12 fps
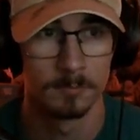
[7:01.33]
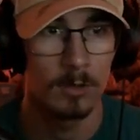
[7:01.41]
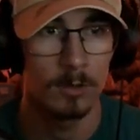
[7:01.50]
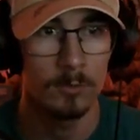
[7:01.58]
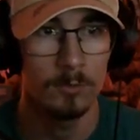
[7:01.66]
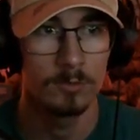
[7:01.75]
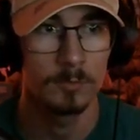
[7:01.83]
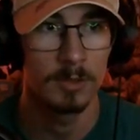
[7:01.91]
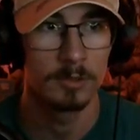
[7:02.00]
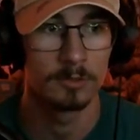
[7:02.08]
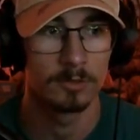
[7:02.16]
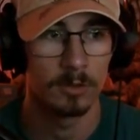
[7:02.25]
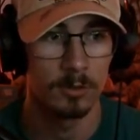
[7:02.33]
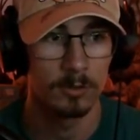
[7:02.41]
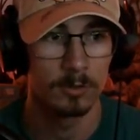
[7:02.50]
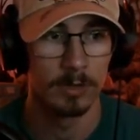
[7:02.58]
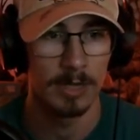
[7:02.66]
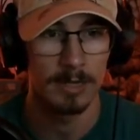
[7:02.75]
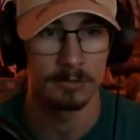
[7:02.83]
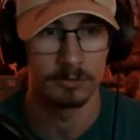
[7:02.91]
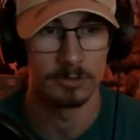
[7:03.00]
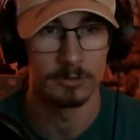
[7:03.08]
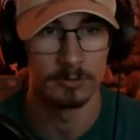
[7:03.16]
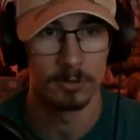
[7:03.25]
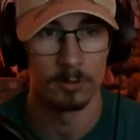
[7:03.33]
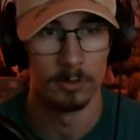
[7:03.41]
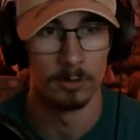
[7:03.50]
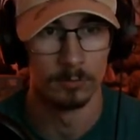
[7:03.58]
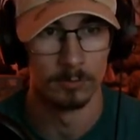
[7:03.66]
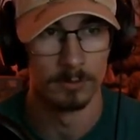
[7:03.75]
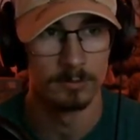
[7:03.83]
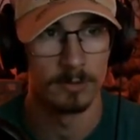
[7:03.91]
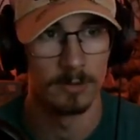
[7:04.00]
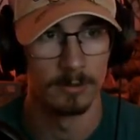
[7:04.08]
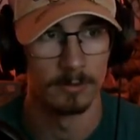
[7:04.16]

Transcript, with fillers: Who smudged all their ass cheeks all over this thing?